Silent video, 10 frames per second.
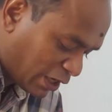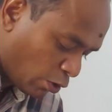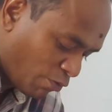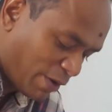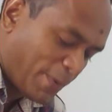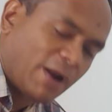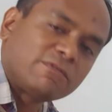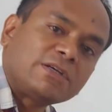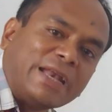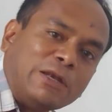the lower part
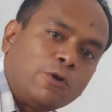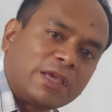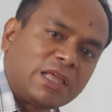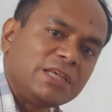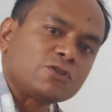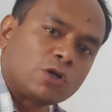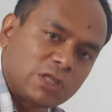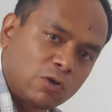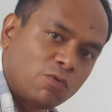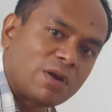of the tendoachilles or
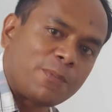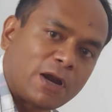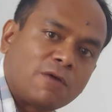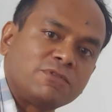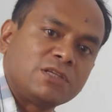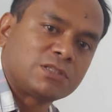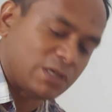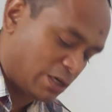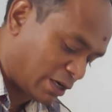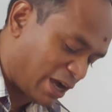the lower part of this
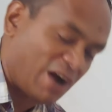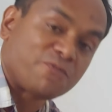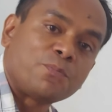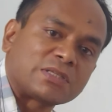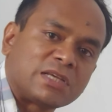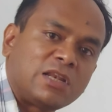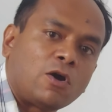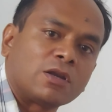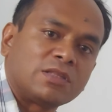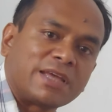calf muscle
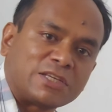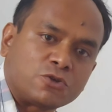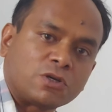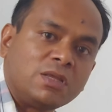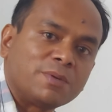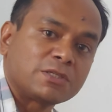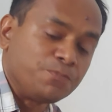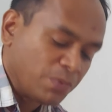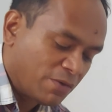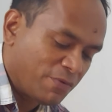or the gastrocnemius,